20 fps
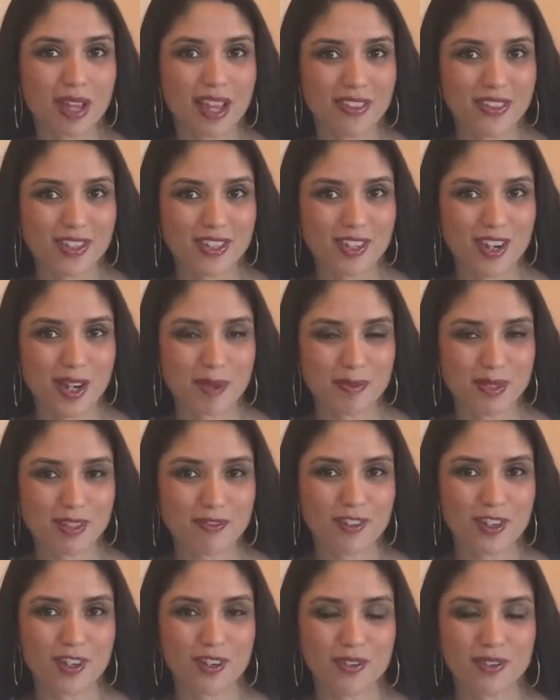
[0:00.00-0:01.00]
other types
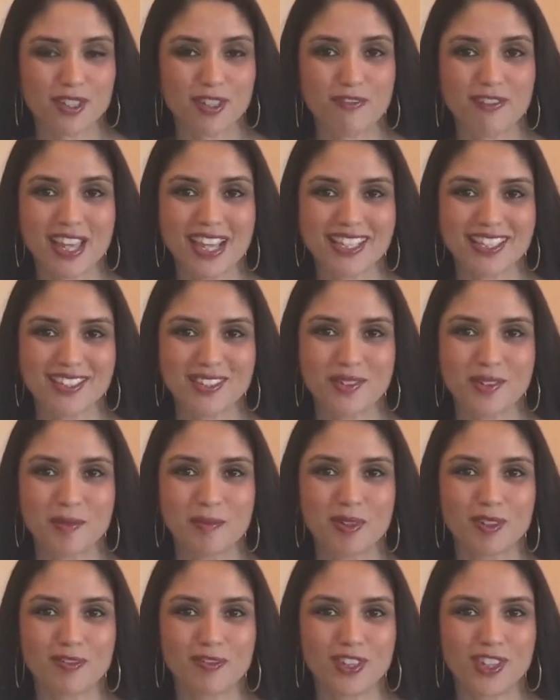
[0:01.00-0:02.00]
of goals if that's
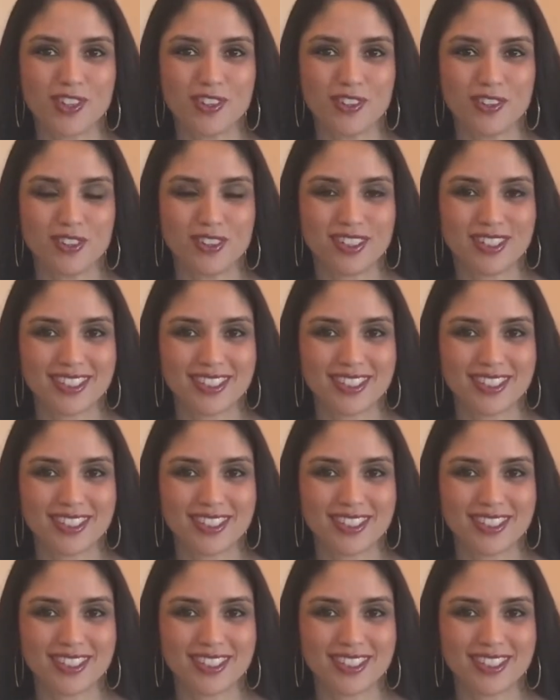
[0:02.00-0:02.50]
suitable for you.